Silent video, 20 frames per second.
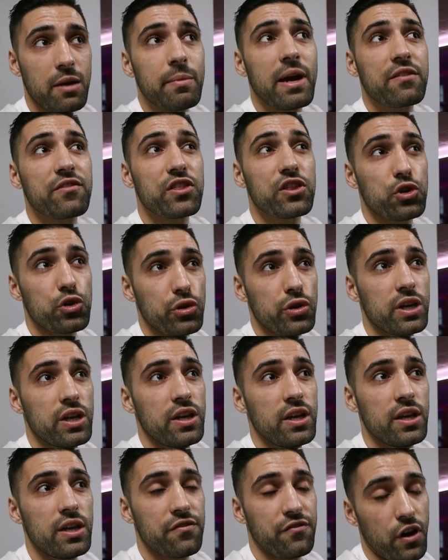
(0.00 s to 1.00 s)
back, for
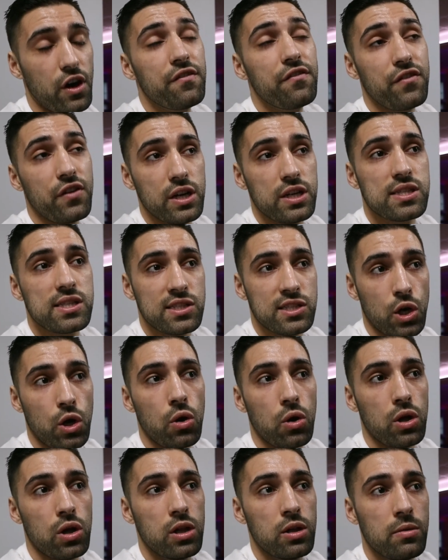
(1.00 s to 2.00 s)
5 fights in
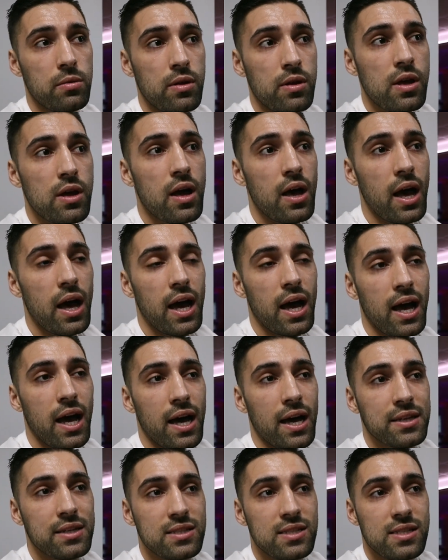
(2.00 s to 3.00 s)
total,
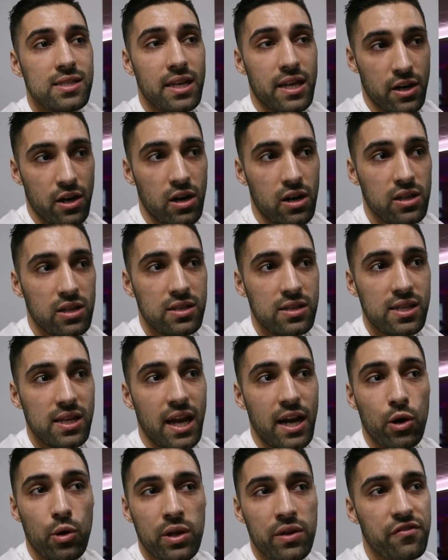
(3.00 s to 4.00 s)
and in Ireland,
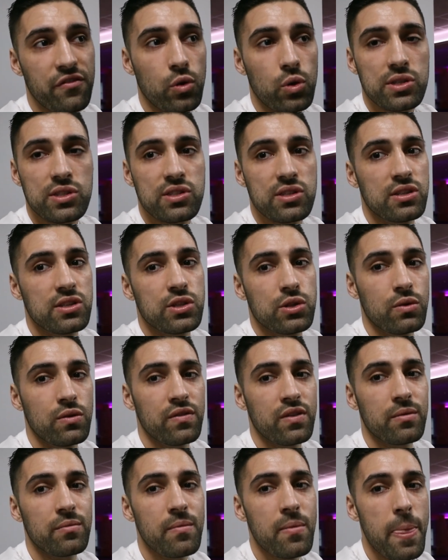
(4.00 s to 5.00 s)
and I only fought in 2
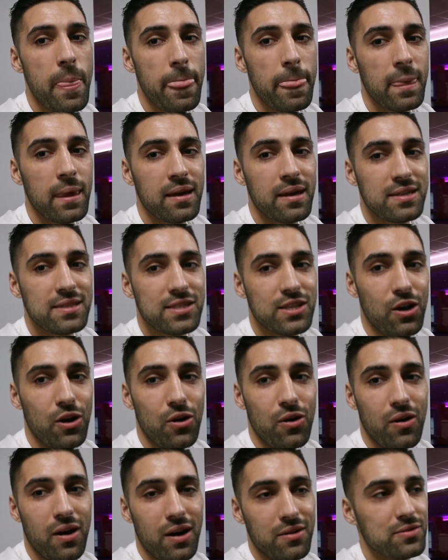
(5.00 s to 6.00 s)
of them.
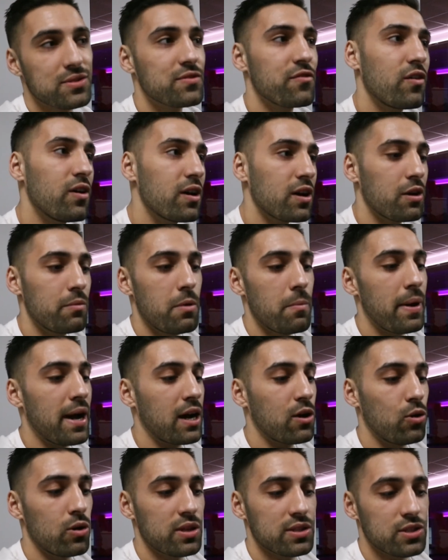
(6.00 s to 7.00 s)
So I was coming
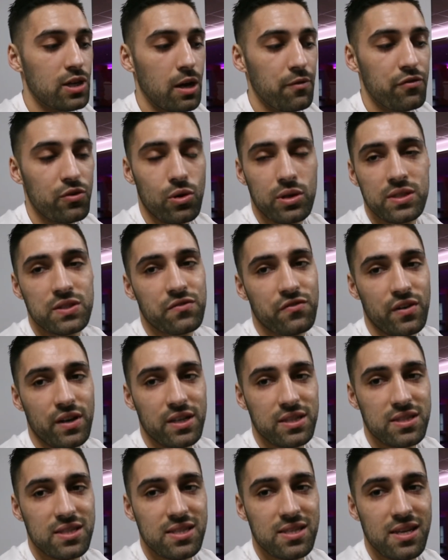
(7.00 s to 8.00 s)
back all the time for all these
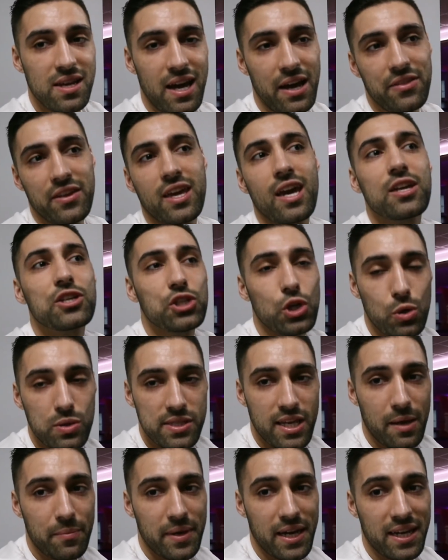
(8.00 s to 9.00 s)
fights, and the
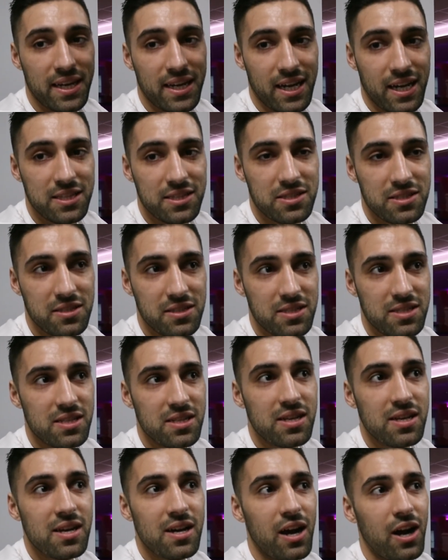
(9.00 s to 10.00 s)
shows kept getting cancelled.
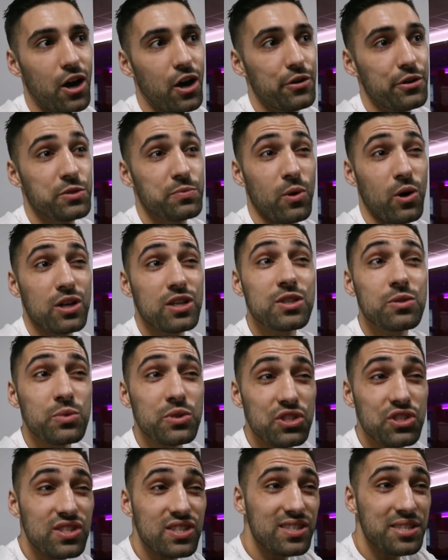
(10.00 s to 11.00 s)
Irish boxing
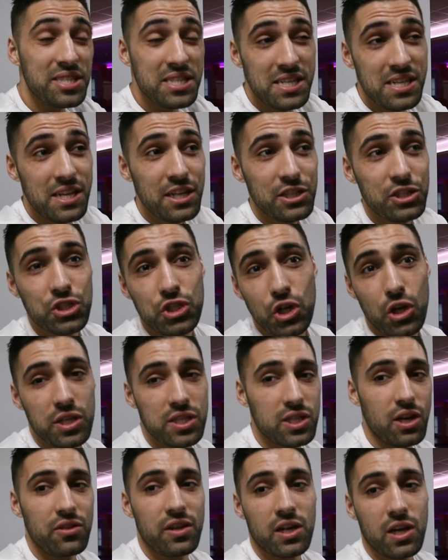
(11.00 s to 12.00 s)
was
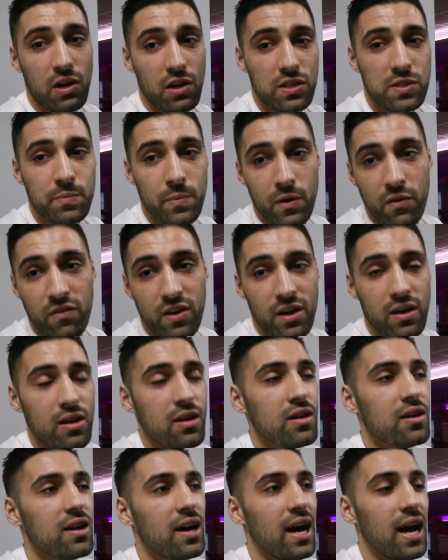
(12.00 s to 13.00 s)
just on the cusp of it.
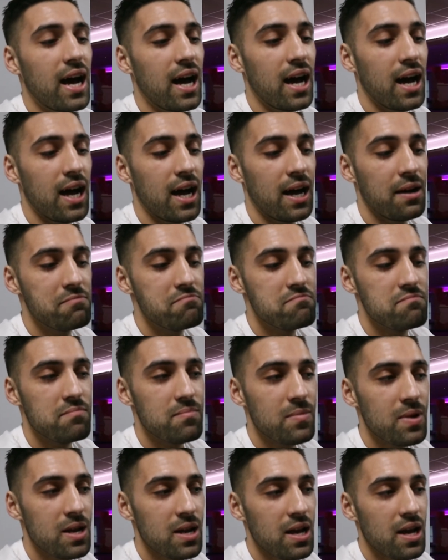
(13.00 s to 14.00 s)

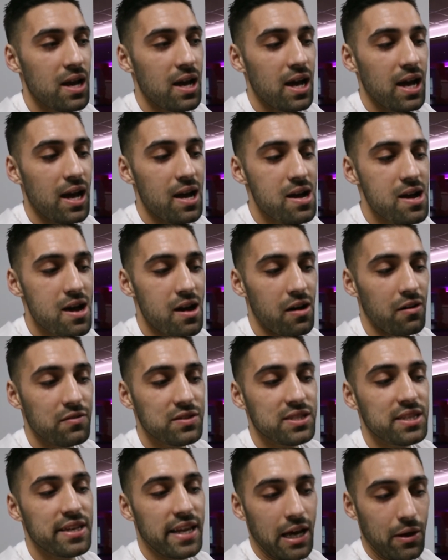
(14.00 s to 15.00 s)

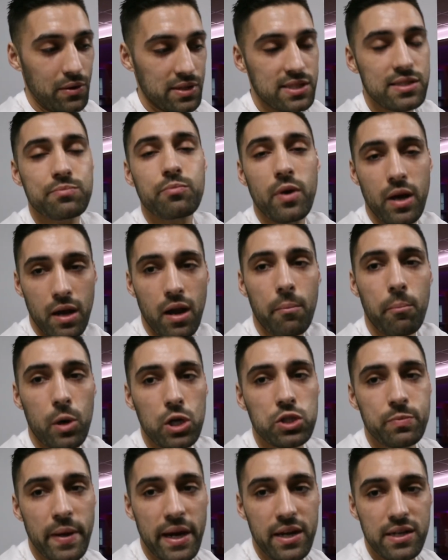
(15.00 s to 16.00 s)
Obviously now it's a
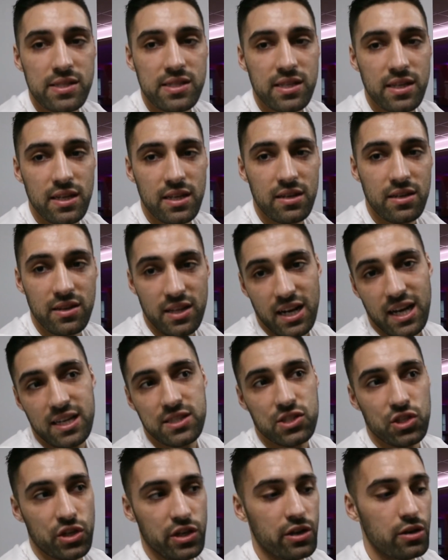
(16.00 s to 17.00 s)
much better scene in the
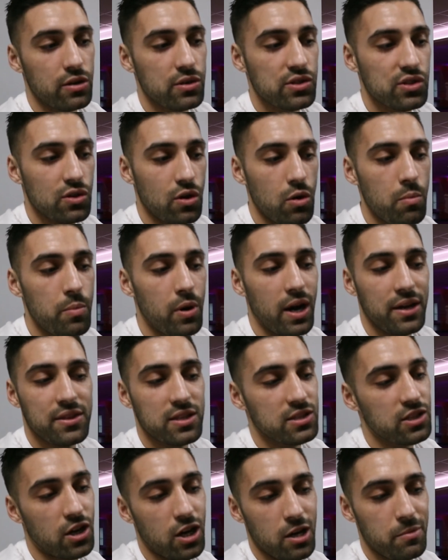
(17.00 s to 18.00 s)
last year or so, but at
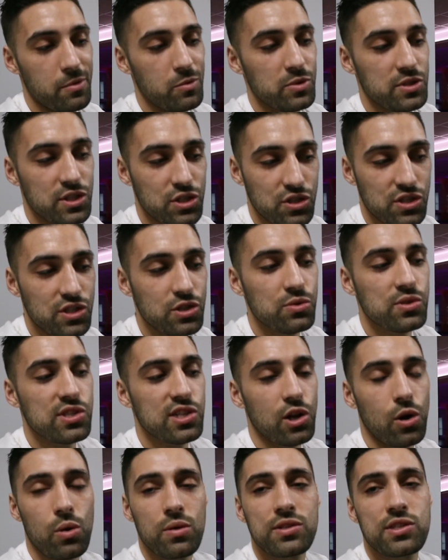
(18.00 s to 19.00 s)
the time it was just too
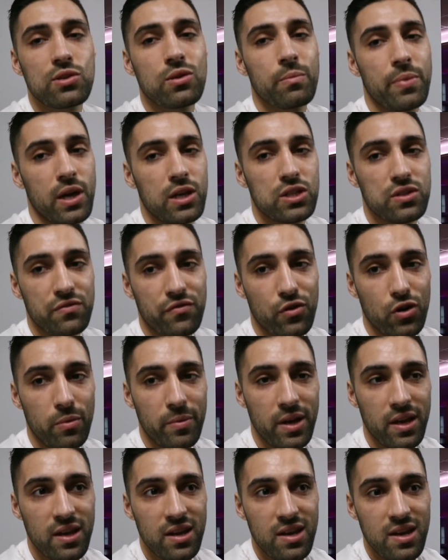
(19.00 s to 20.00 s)
slow and too impatient for
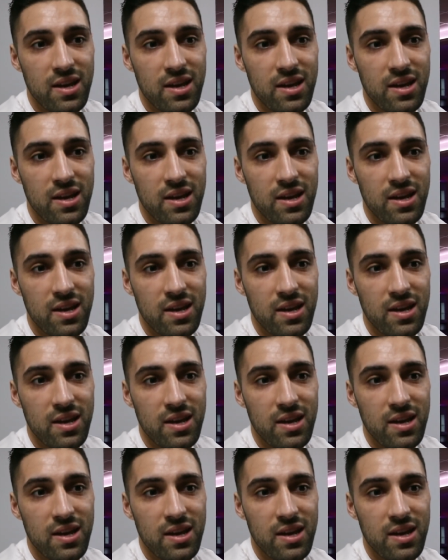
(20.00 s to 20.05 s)
me.